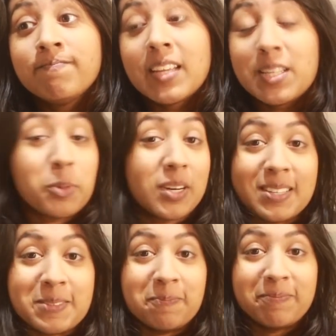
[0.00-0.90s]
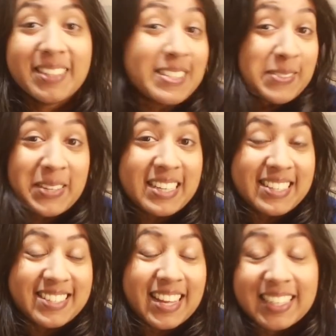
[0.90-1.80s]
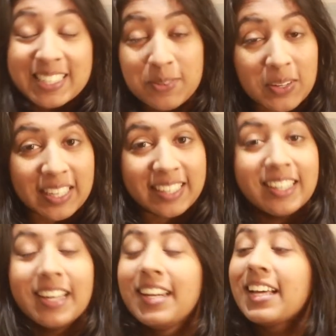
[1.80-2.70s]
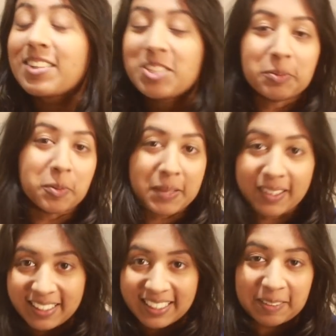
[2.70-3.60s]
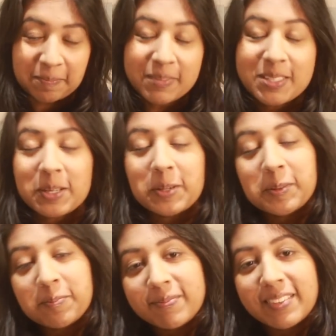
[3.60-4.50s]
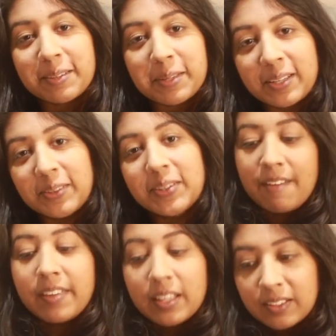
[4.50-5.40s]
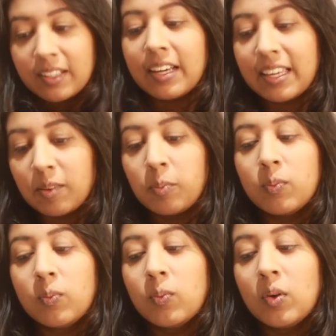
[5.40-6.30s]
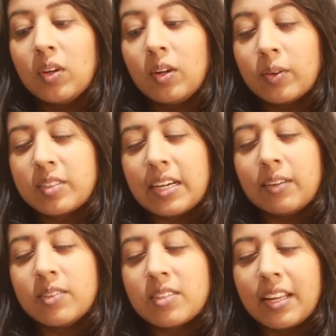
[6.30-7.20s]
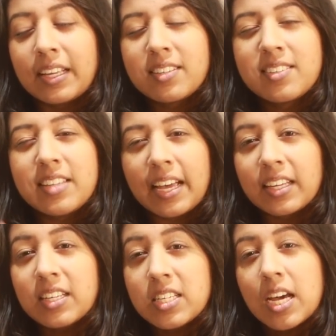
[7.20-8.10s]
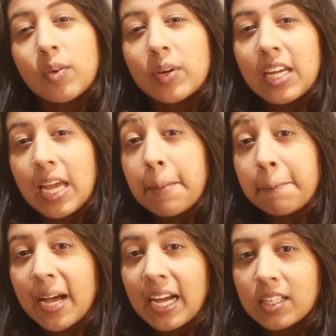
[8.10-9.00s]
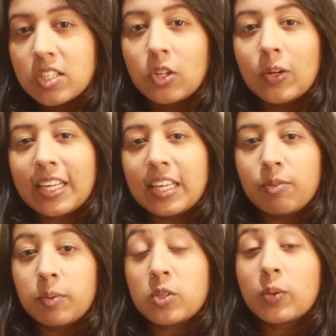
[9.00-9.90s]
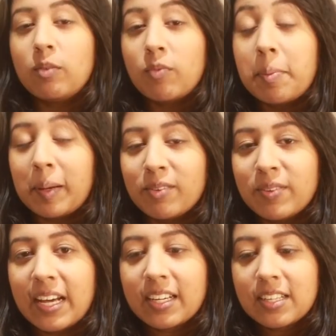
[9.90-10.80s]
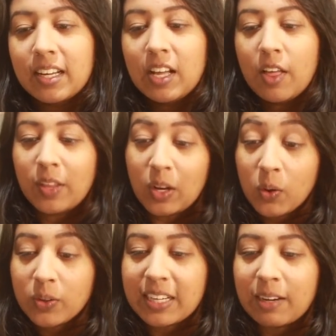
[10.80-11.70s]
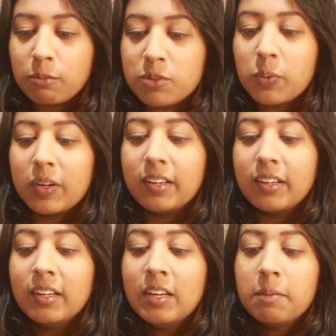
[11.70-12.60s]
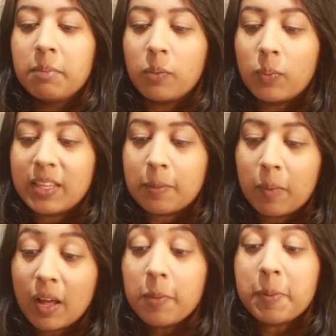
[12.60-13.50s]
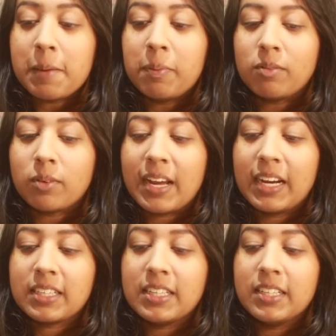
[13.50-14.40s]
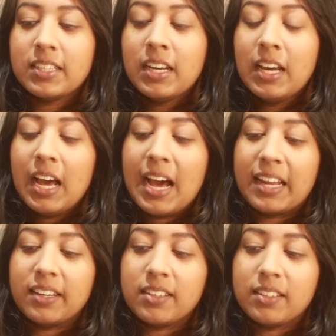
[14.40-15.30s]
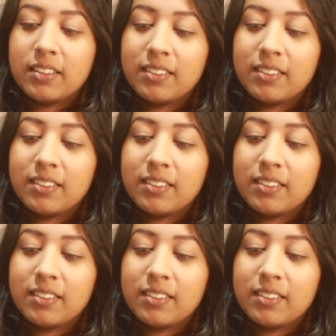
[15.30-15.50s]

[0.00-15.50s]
is what it is. Is what it is, and that's fine. Next year will be our year. So there we go. feel like what lockdown's like secondary impact, you know, like if we're talking ripple effect, the lockdown was one, but the way that other people have reacted and